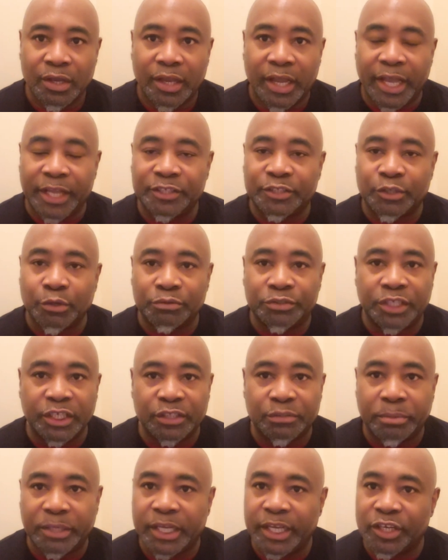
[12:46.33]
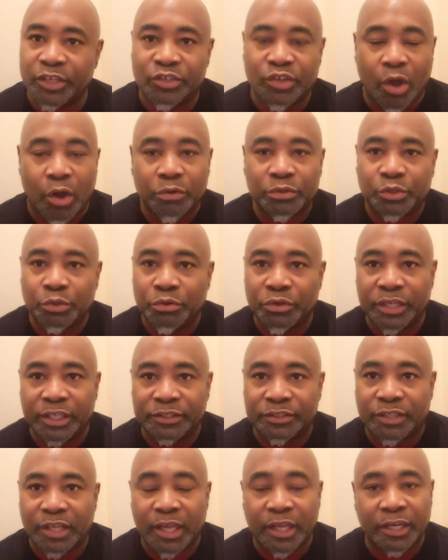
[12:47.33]
And so Jesus began to talk to her
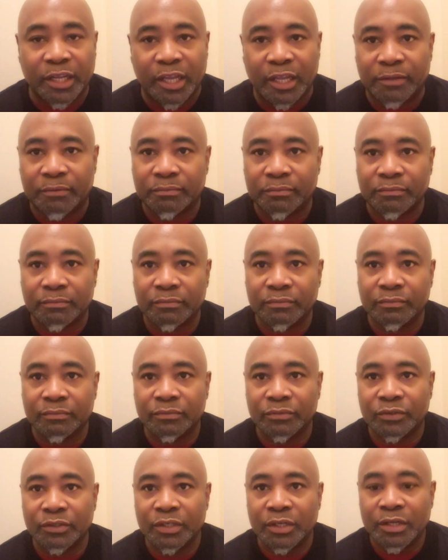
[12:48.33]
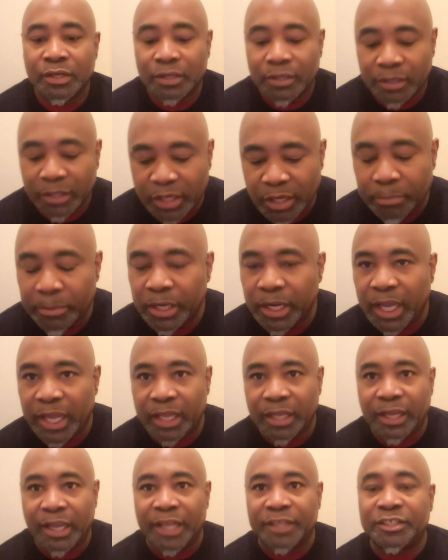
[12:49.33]
and said that, give me
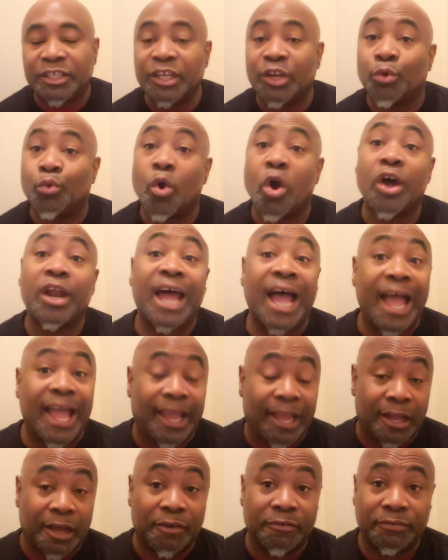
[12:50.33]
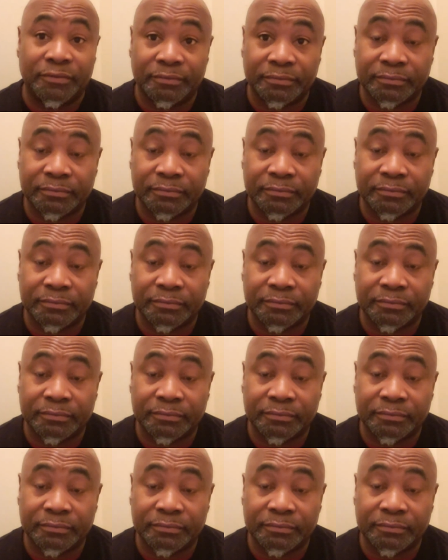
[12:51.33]
that and see the water I have.